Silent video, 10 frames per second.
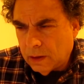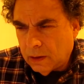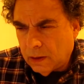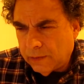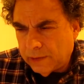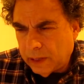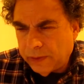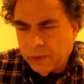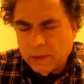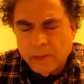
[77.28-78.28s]
Often I
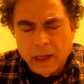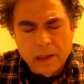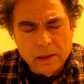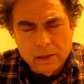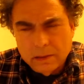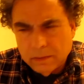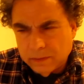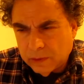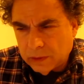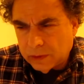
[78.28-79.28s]
thought my
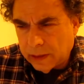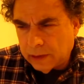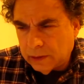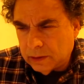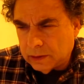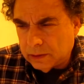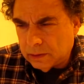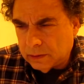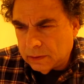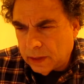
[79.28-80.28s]
vulgar language
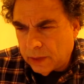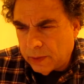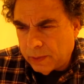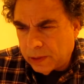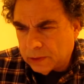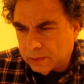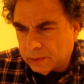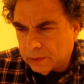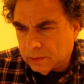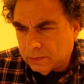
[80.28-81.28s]
and
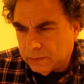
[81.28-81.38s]
irrepressible